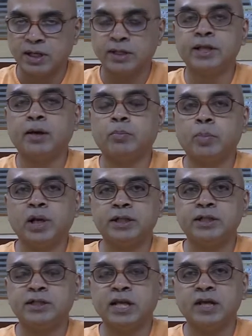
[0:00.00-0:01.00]
By
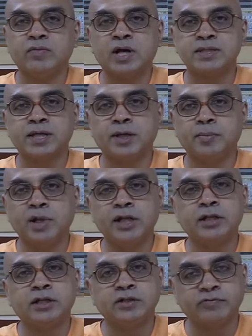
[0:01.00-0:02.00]
the devas are
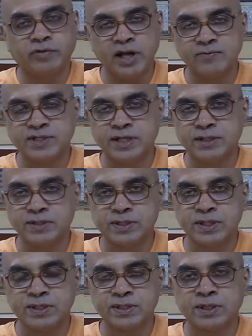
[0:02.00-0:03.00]
meant the five
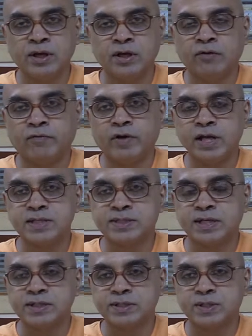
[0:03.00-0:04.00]

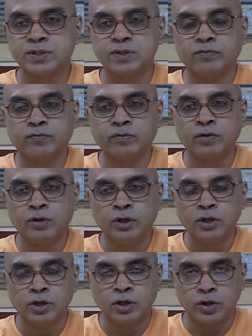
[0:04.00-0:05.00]
senses of
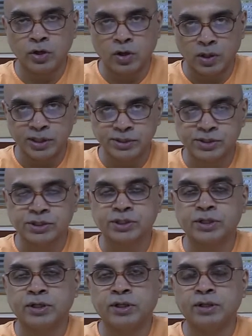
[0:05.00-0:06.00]
knowledge.